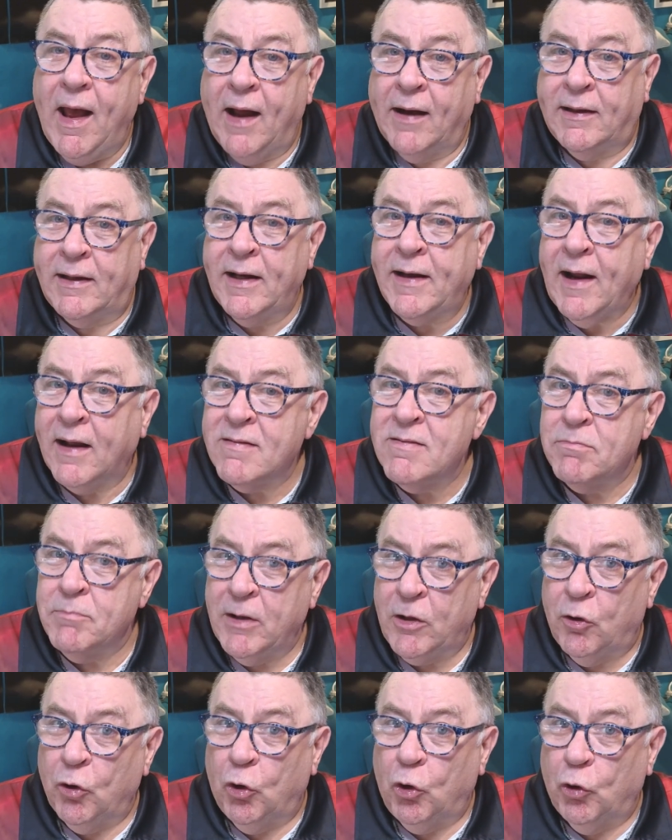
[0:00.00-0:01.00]
I did ask
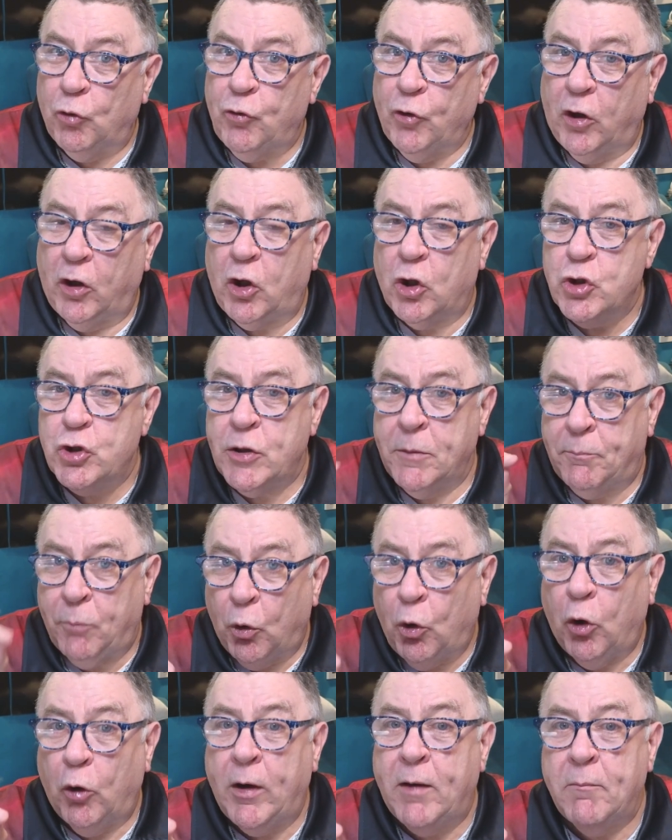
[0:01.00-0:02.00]
my daughter, because she
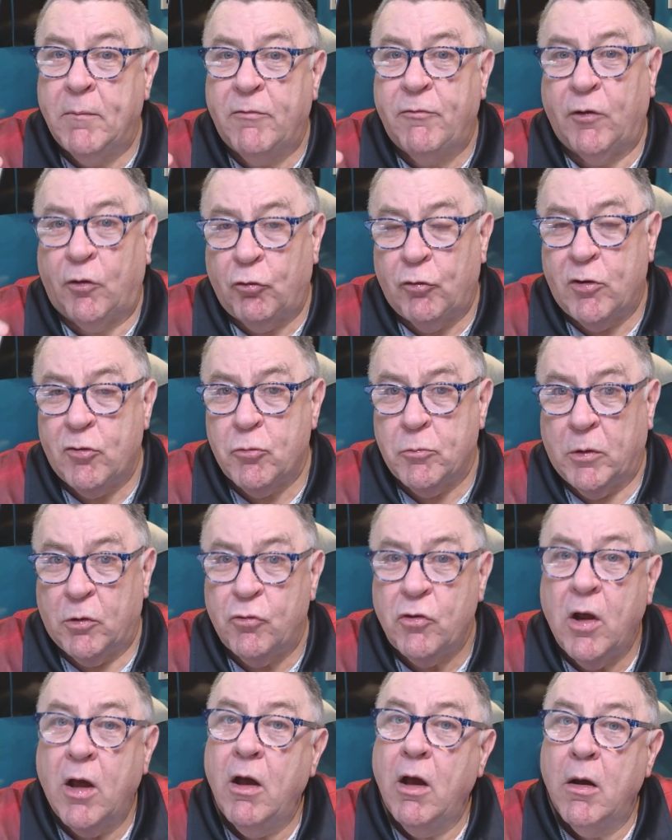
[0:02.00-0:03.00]
bought it me for
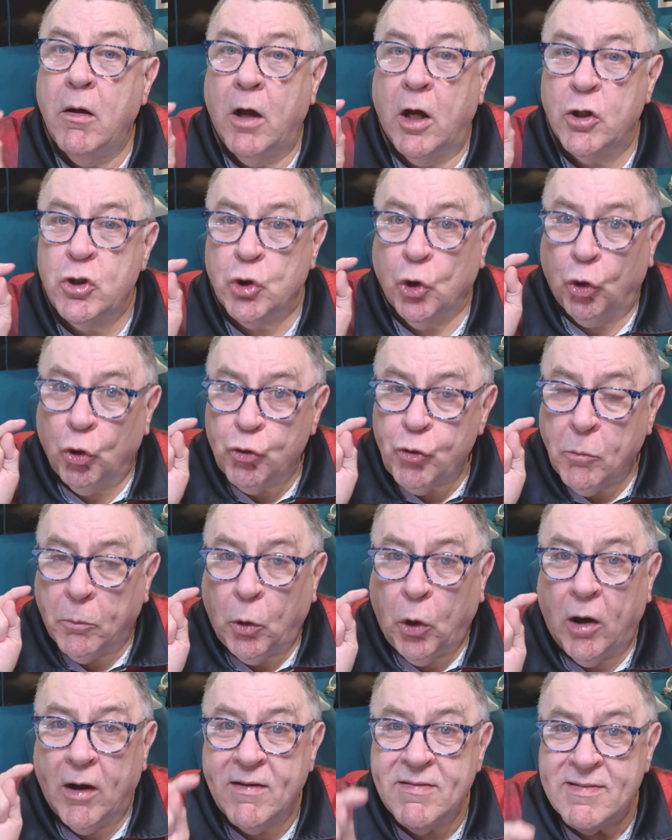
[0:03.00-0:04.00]
Christmas. She also
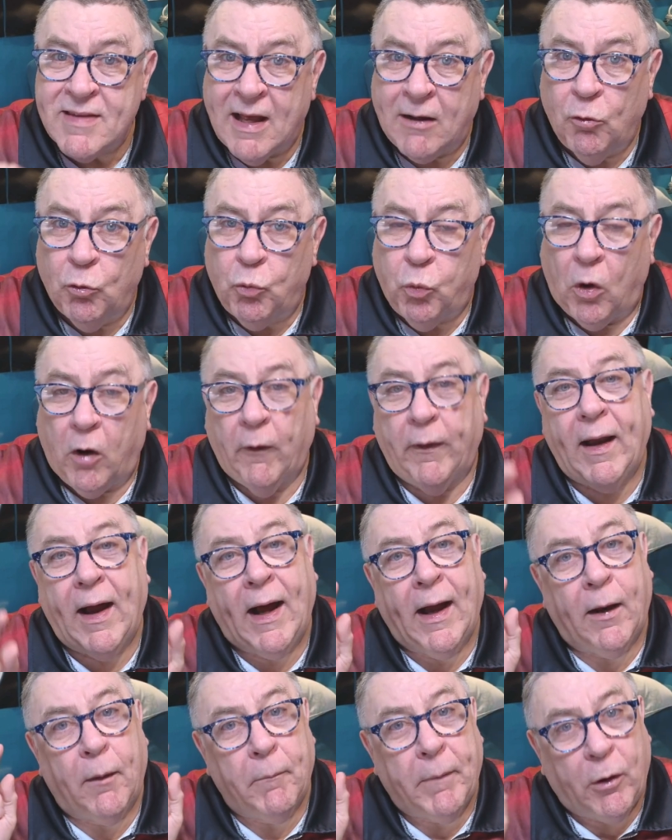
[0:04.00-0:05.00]
bought herself one,
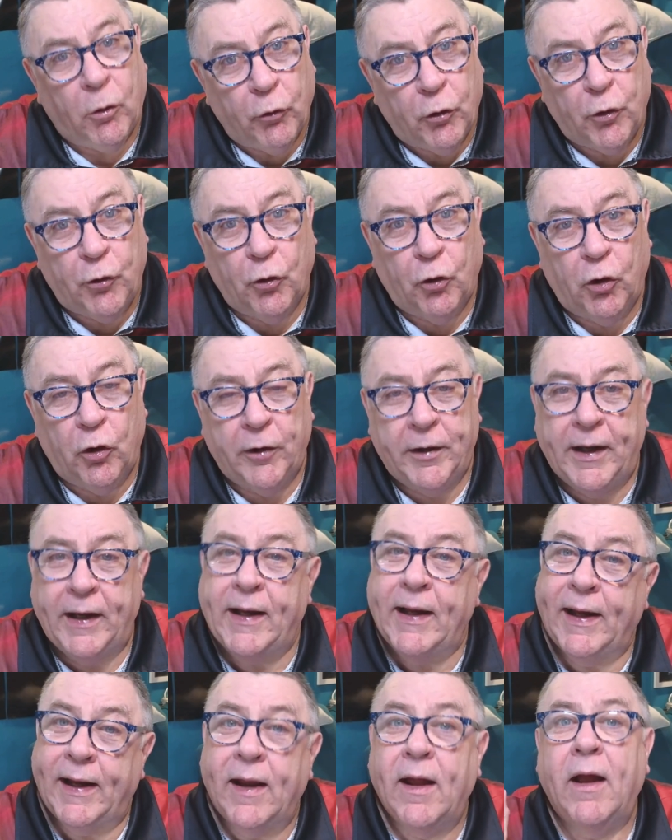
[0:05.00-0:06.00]
and my other daughter,
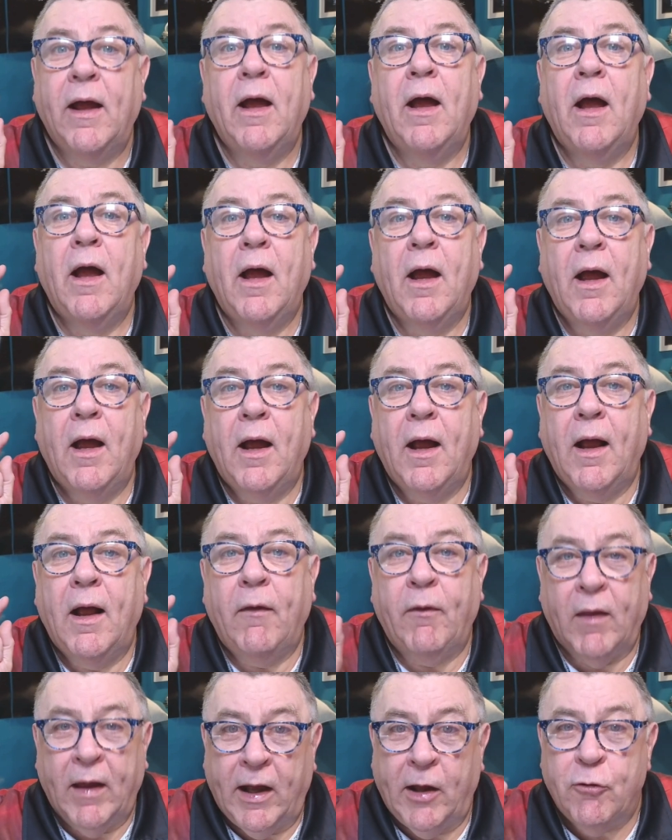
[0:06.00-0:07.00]
Nikki,
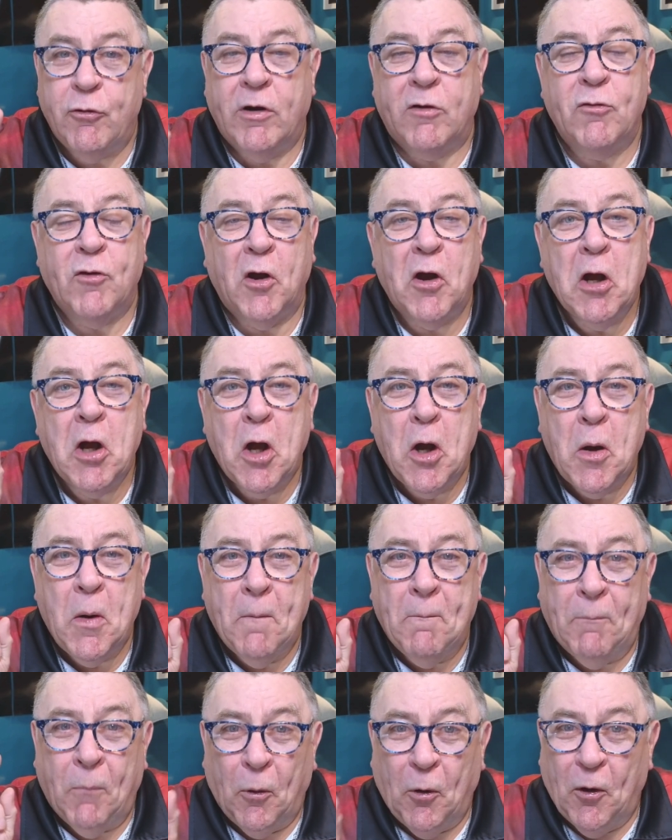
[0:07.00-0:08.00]
the hairdresser,
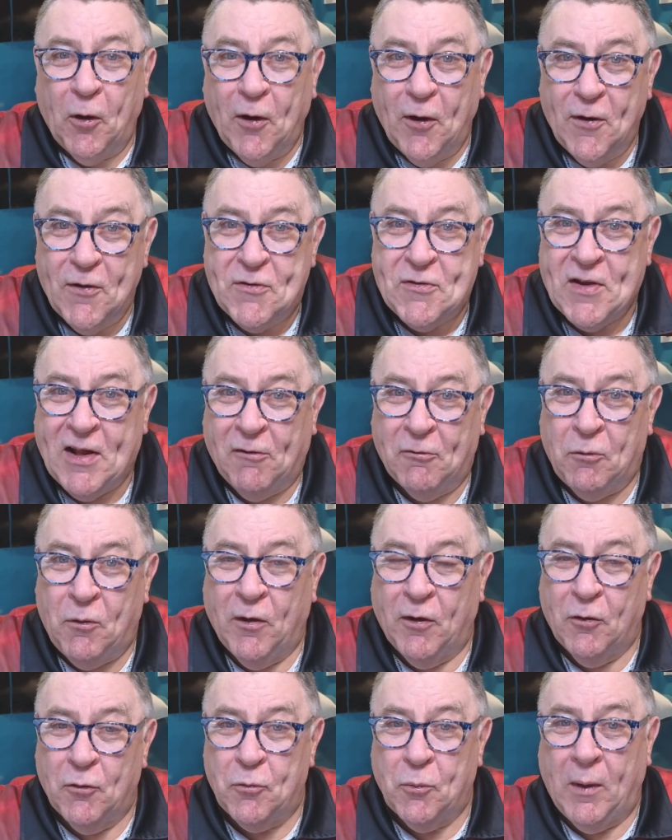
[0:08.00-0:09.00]
bought herself
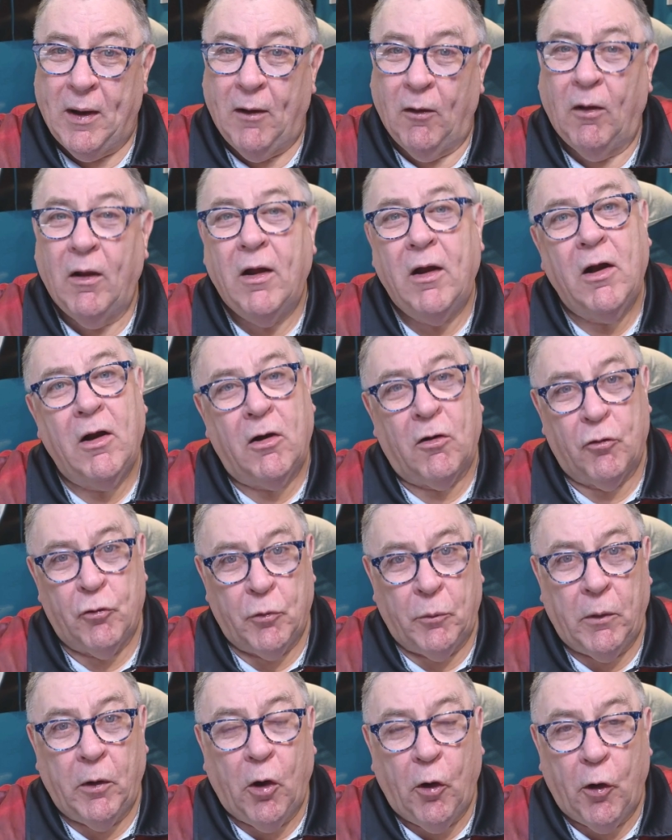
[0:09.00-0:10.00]
one as well, because
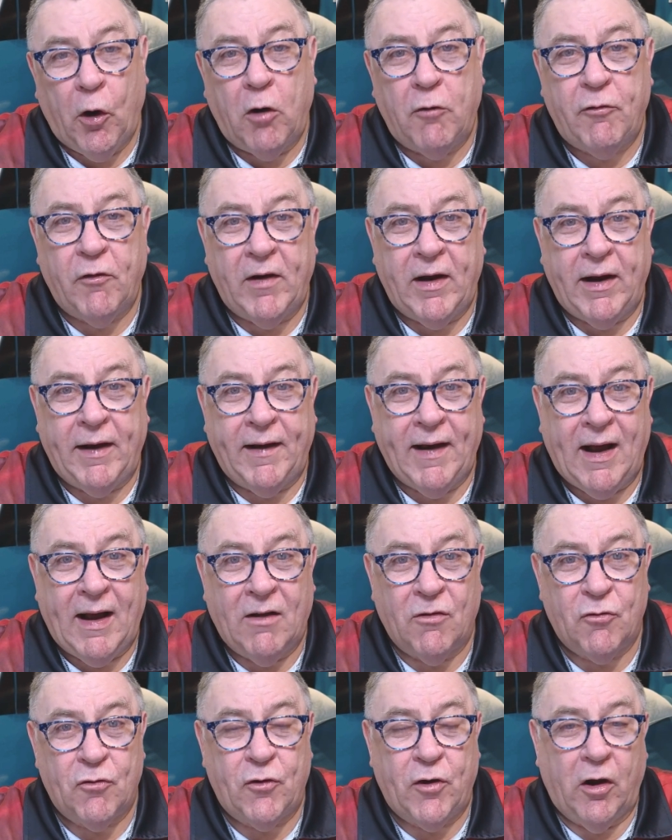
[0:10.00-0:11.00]
they were on offer in
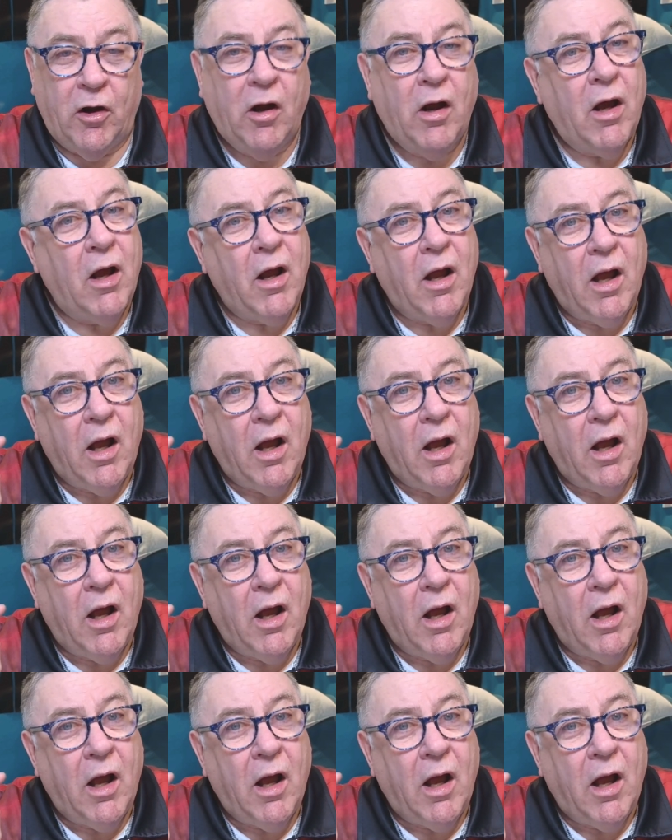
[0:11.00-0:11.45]
Asda.